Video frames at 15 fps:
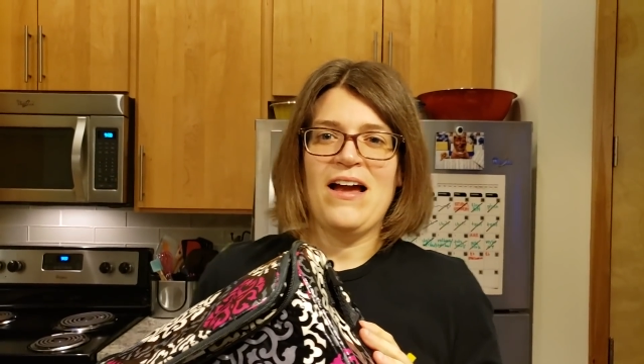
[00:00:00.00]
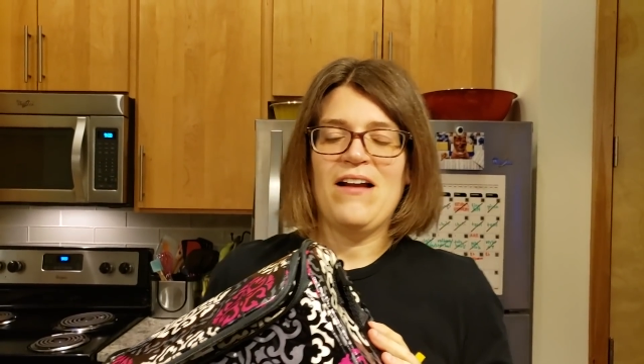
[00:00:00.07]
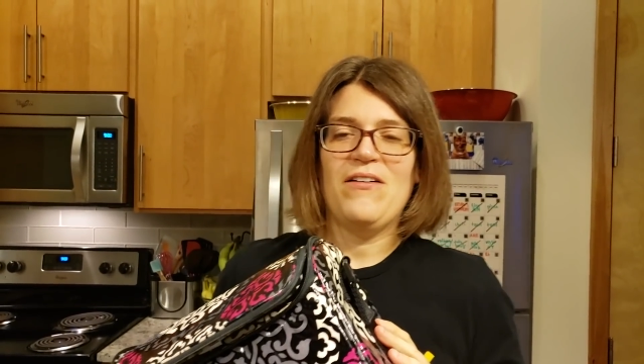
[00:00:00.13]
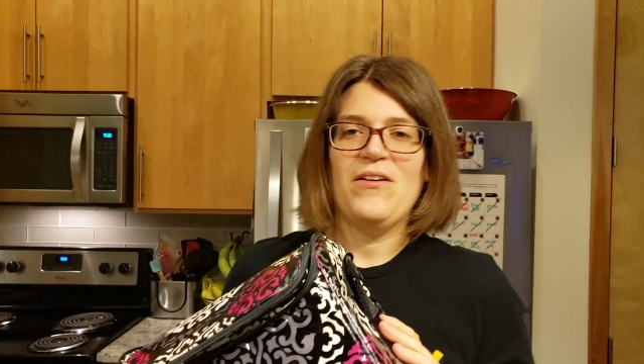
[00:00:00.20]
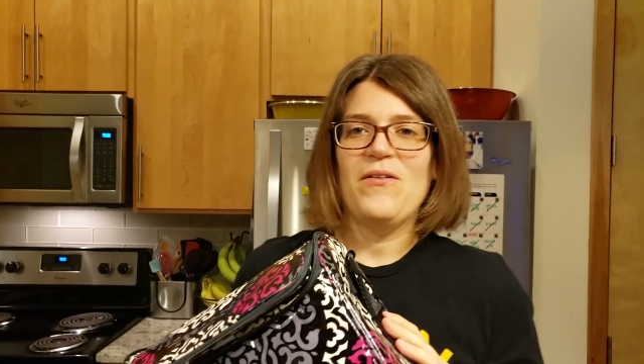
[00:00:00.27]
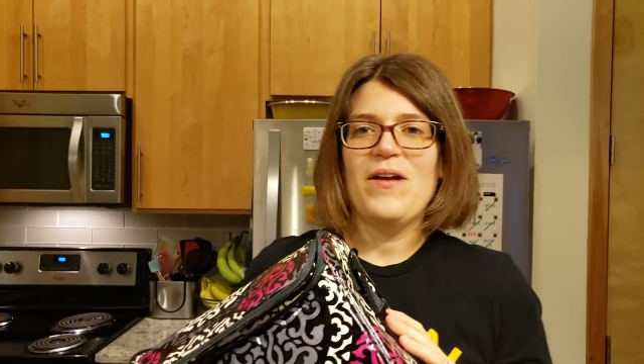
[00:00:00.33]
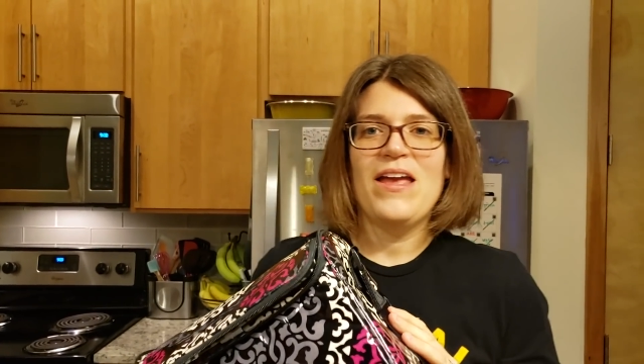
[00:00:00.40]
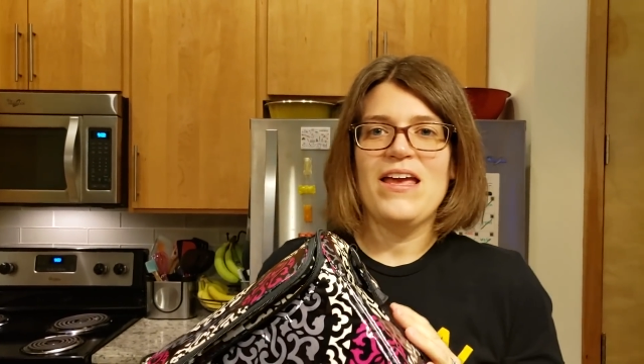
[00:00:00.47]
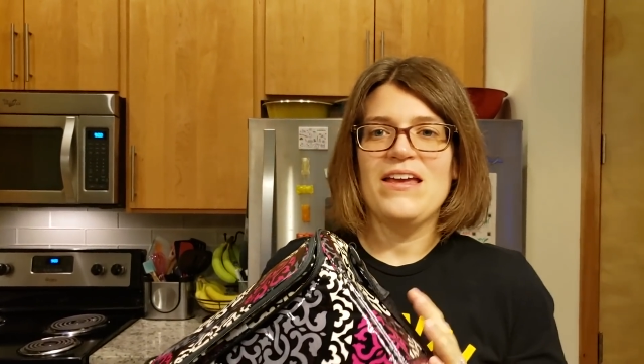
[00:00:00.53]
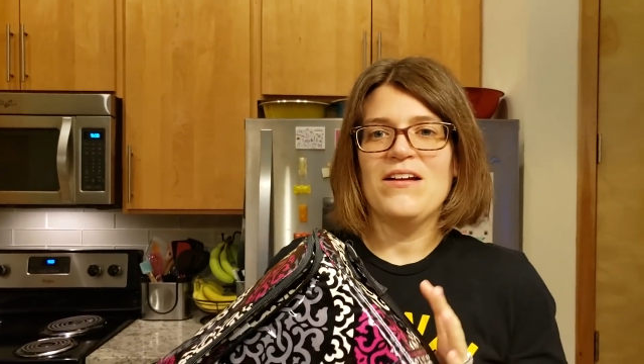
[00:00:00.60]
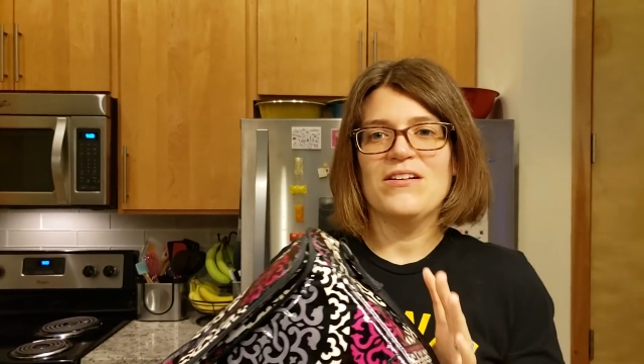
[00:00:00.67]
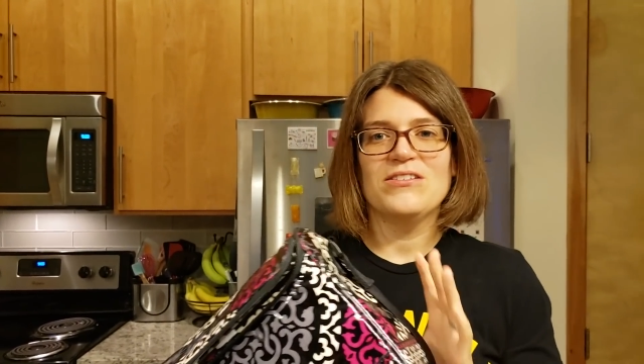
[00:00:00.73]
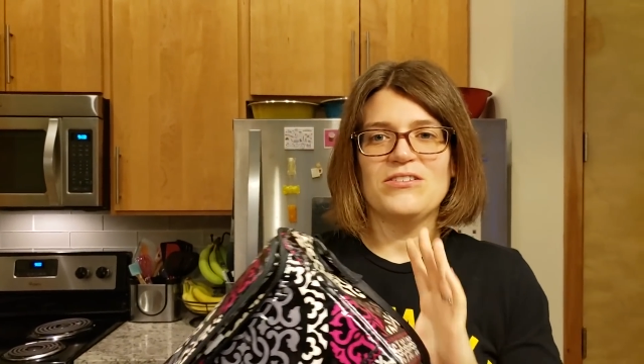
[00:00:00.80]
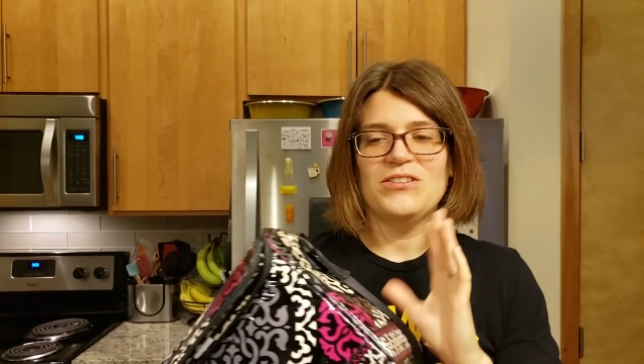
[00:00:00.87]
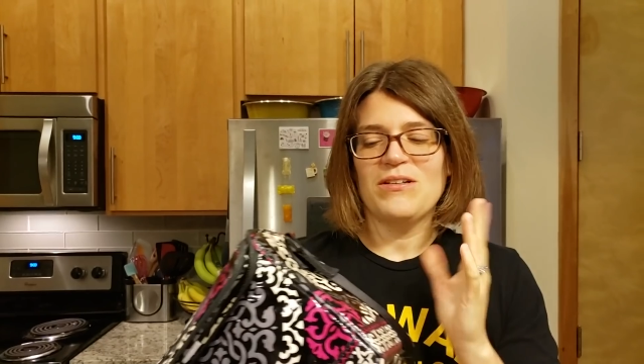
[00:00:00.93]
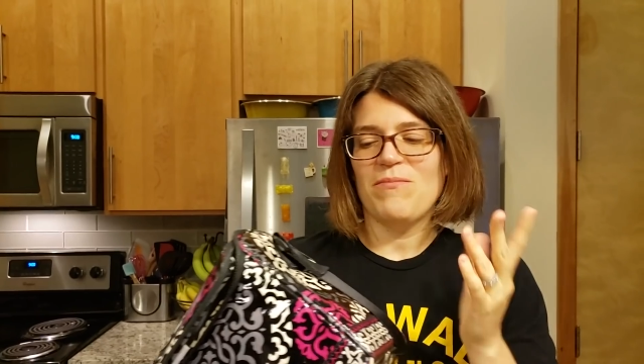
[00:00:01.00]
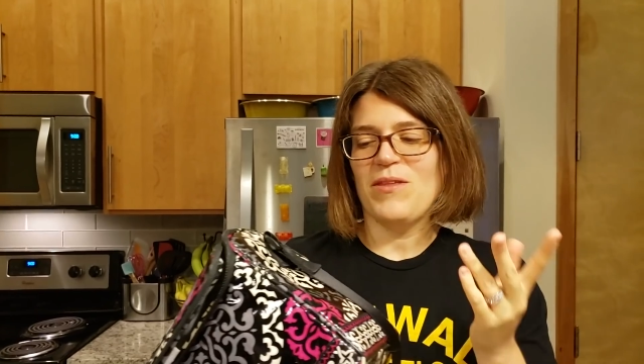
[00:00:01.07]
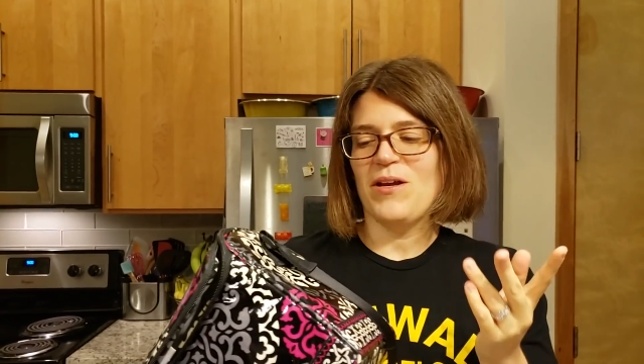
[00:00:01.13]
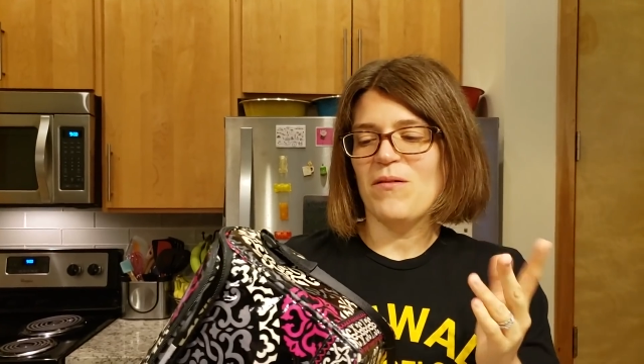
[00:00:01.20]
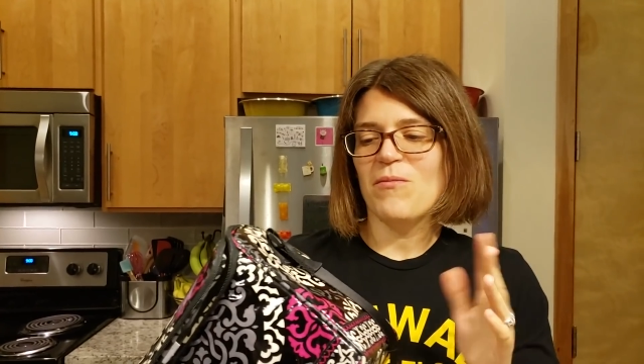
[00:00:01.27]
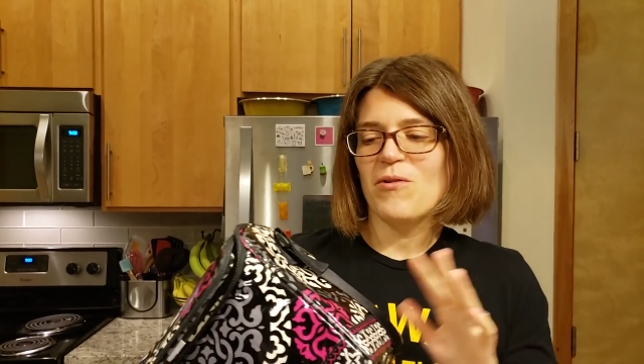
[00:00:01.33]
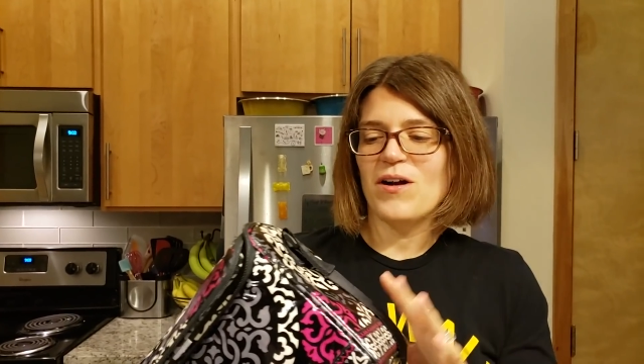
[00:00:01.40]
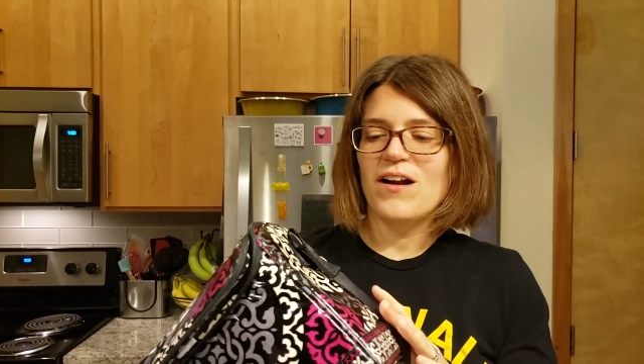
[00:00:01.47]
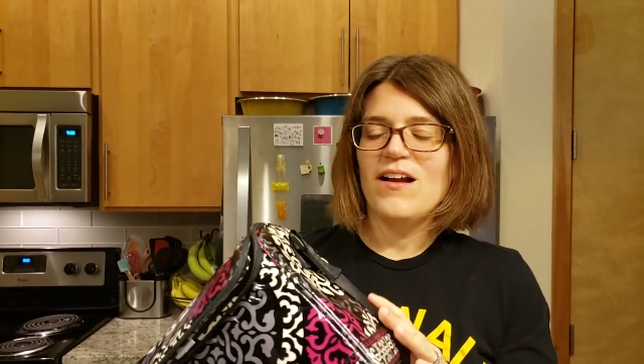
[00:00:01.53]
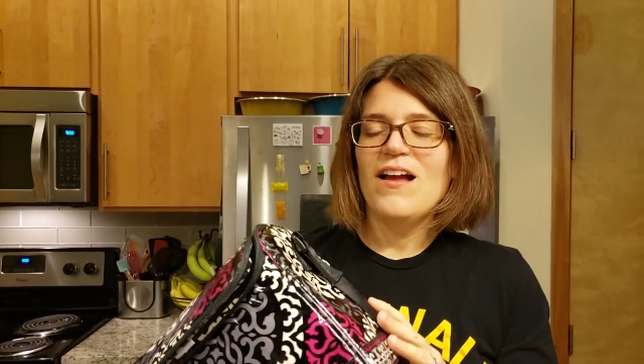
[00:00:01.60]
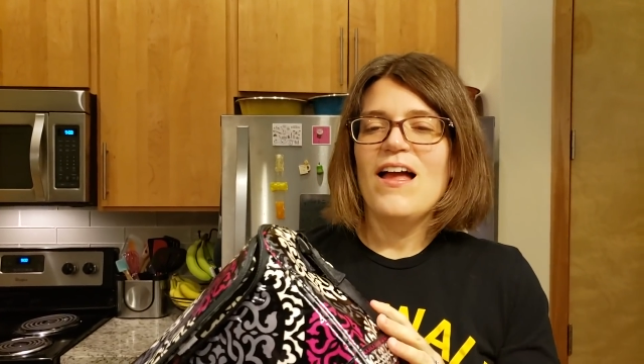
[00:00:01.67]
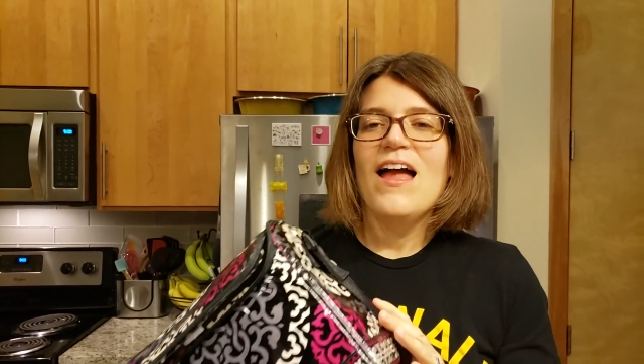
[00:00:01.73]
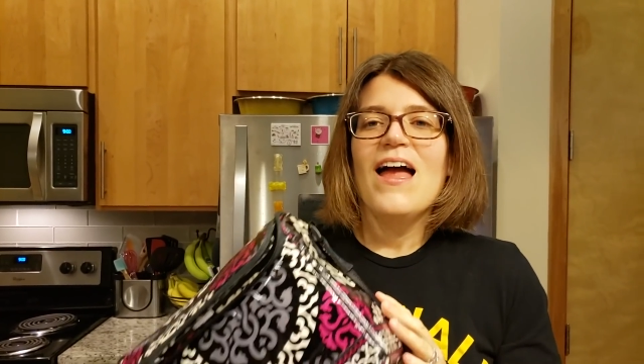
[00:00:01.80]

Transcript: I don't know, eight years or something or more.